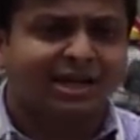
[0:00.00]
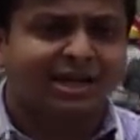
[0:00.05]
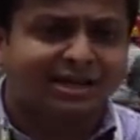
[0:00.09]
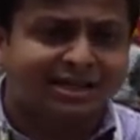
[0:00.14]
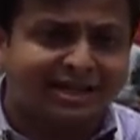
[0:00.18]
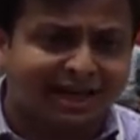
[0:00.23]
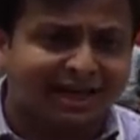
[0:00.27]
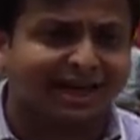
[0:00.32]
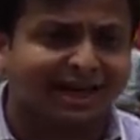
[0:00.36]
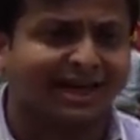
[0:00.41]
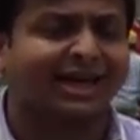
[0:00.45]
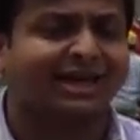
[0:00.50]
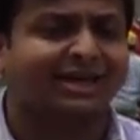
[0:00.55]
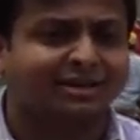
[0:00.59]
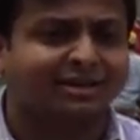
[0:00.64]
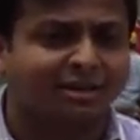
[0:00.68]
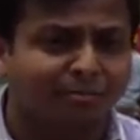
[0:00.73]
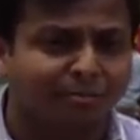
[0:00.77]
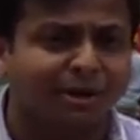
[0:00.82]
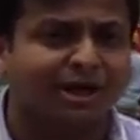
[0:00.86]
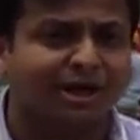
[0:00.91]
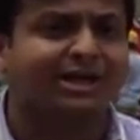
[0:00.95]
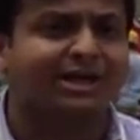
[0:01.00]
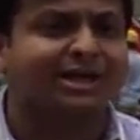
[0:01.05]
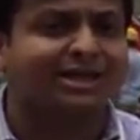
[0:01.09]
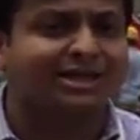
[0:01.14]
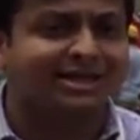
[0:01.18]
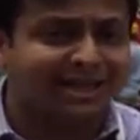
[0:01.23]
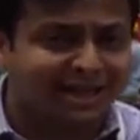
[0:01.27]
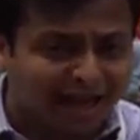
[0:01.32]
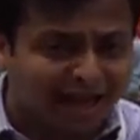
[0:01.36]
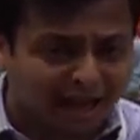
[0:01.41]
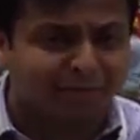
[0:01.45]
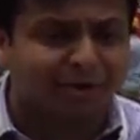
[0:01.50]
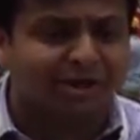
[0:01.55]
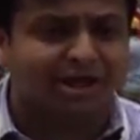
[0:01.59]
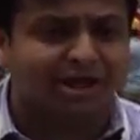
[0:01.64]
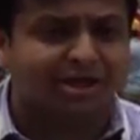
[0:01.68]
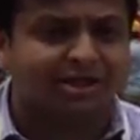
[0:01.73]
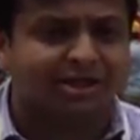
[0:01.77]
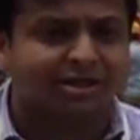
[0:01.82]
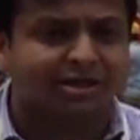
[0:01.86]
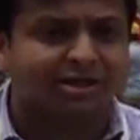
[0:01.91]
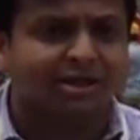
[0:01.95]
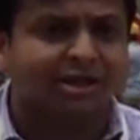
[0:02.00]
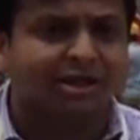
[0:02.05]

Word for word: declared the building dilapidated.